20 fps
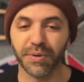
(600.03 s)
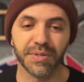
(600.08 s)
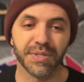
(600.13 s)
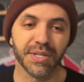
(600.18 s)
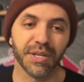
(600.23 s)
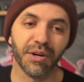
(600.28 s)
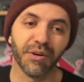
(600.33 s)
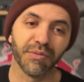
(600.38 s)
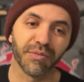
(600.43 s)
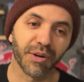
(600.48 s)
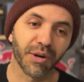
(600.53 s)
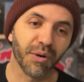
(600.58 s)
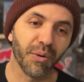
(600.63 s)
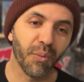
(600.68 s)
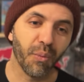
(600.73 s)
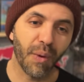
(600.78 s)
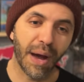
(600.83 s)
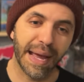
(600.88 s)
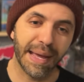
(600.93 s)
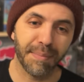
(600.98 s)
silver,
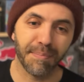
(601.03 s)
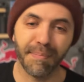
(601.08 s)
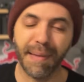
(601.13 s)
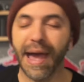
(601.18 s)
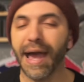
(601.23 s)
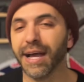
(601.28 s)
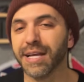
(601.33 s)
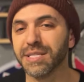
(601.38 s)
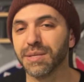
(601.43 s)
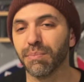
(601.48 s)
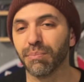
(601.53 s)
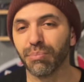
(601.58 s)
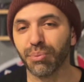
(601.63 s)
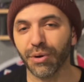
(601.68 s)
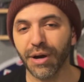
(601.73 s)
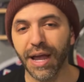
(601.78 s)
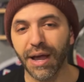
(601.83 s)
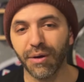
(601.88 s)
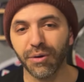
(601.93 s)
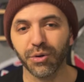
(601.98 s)
white max,
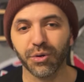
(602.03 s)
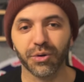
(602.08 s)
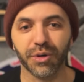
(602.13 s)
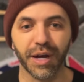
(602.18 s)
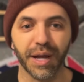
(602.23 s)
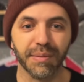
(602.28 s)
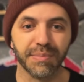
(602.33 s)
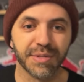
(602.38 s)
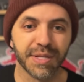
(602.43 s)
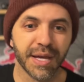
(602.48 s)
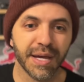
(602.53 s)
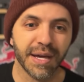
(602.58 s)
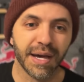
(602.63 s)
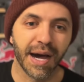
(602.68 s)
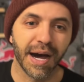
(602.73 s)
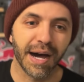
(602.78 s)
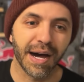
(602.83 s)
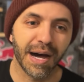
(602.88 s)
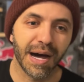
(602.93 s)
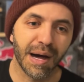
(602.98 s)
brown grips,
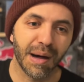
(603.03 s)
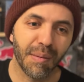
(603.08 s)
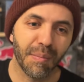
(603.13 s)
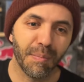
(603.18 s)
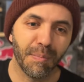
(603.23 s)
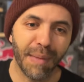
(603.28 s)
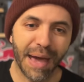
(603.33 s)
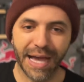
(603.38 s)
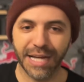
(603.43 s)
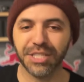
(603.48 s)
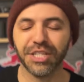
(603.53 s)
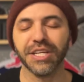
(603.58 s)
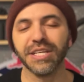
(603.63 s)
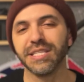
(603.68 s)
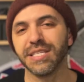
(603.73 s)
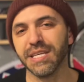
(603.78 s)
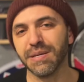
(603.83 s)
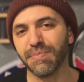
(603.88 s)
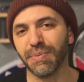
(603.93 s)
matching seat